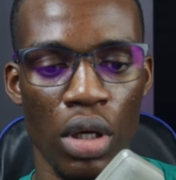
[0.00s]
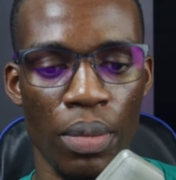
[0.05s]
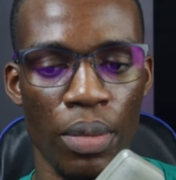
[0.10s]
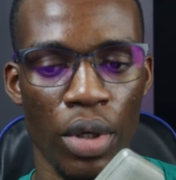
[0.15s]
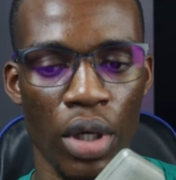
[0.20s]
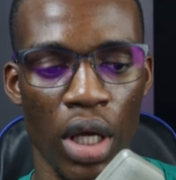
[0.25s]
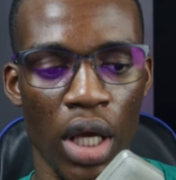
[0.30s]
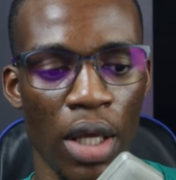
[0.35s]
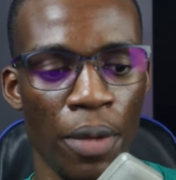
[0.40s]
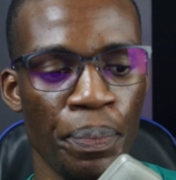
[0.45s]

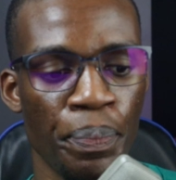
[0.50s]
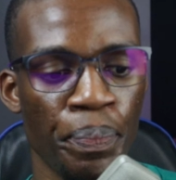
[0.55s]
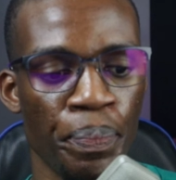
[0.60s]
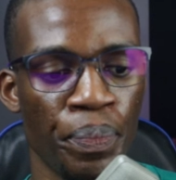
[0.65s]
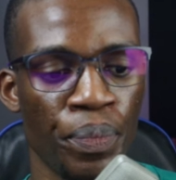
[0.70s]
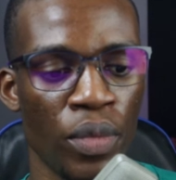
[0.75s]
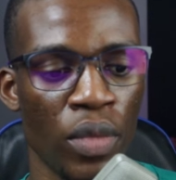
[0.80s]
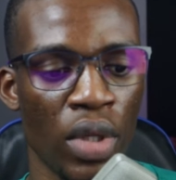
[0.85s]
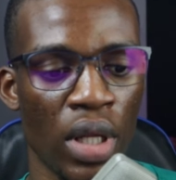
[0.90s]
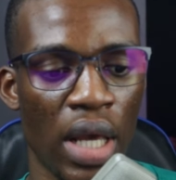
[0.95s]
Okay,
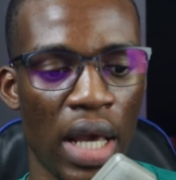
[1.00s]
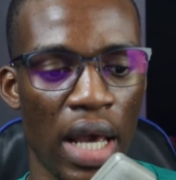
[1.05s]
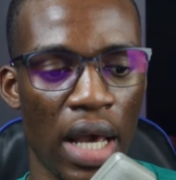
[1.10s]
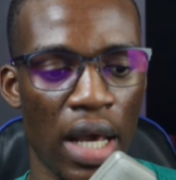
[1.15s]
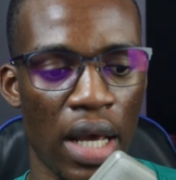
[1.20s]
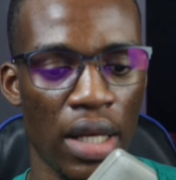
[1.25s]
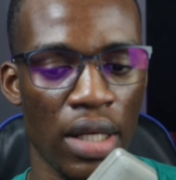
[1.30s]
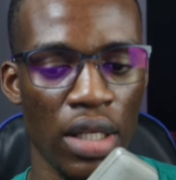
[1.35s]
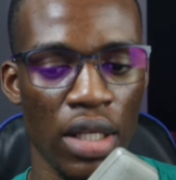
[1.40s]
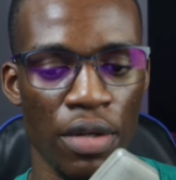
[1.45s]

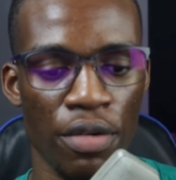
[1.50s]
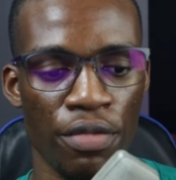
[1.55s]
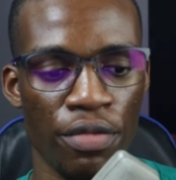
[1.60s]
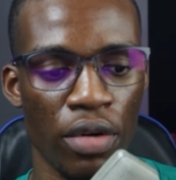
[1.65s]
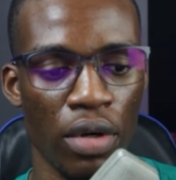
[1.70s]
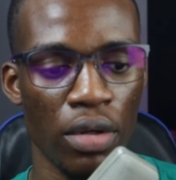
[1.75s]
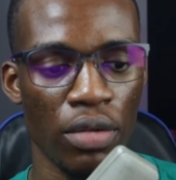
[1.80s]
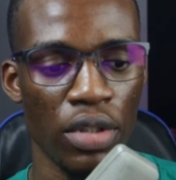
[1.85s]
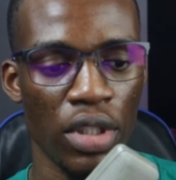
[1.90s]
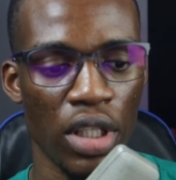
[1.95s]
and
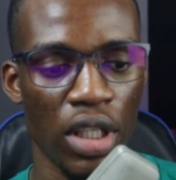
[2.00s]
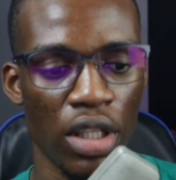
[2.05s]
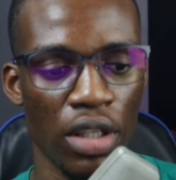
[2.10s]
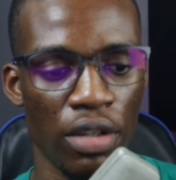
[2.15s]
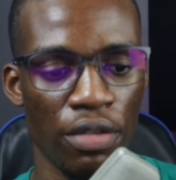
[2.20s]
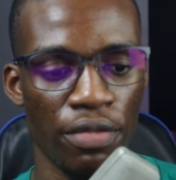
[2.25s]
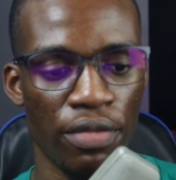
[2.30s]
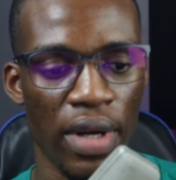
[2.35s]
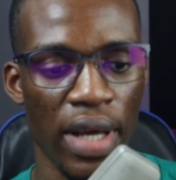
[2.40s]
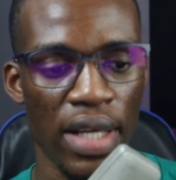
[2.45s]
for the
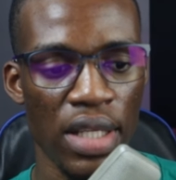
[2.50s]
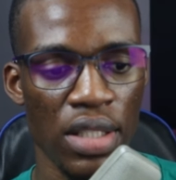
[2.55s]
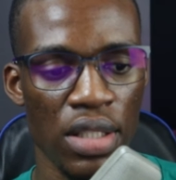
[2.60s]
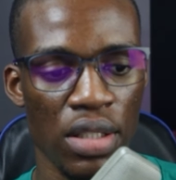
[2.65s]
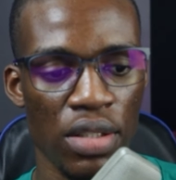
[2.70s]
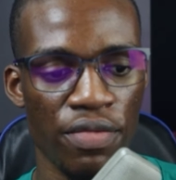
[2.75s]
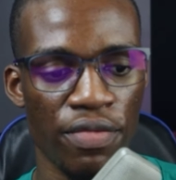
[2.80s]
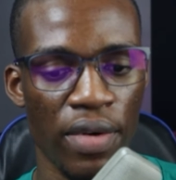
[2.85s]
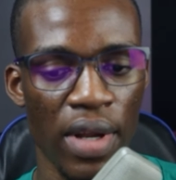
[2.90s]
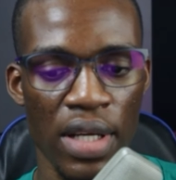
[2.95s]

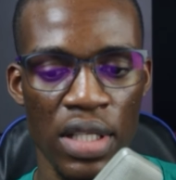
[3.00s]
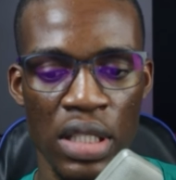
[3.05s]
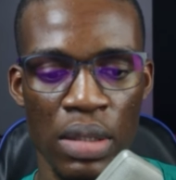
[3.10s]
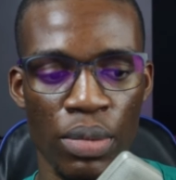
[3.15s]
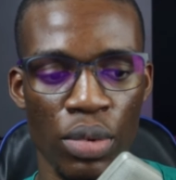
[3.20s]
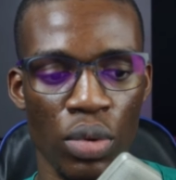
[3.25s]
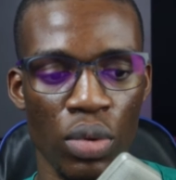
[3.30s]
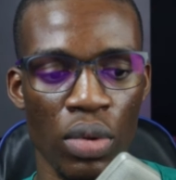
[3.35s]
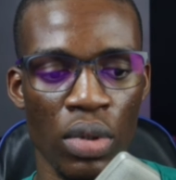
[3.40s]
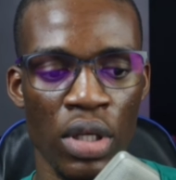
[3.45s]

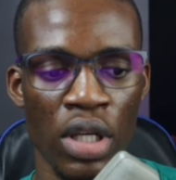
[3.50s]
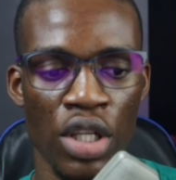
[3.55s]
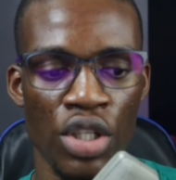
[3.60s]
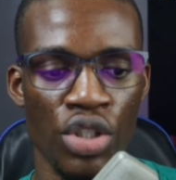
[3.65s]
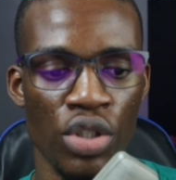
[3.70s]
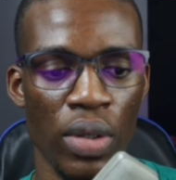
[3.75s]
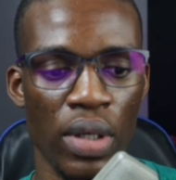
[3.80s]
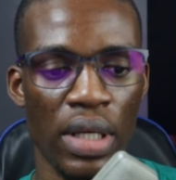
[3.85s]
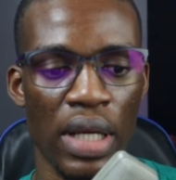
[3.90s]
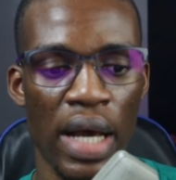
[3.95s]
flexible, it's
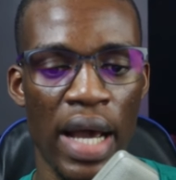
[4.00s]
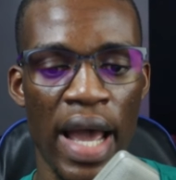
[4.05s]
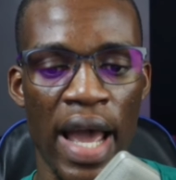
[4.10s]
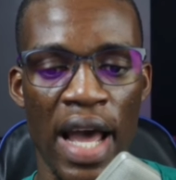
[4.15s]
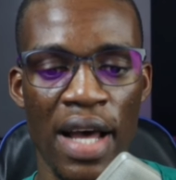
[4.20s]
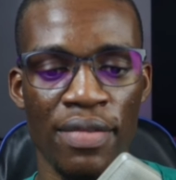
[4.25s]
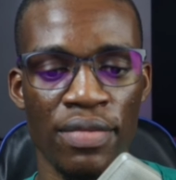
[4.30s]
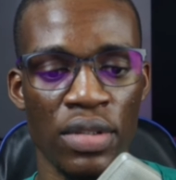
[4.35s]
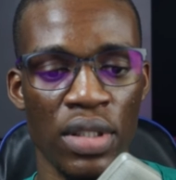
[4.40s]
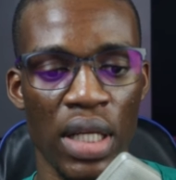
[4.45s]
showing that I
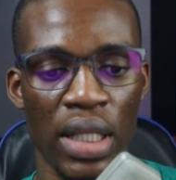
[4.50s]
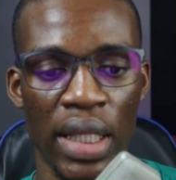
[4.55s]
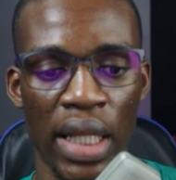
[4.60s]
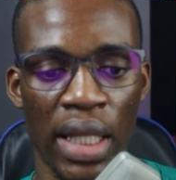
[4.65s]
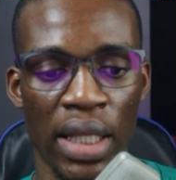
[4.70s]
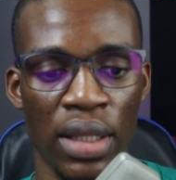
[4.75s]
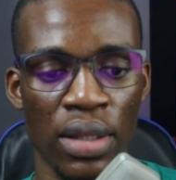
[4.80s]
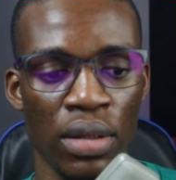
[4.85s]
have nothing.